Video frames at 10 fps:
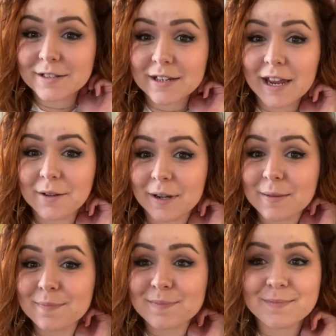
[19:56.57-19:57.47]
Anyway,
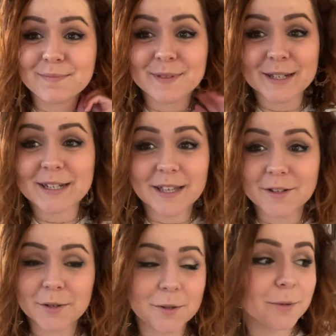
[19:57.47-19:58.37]
gonna take the
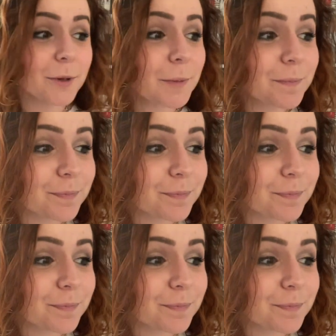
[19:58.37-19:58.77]
dog on a walk.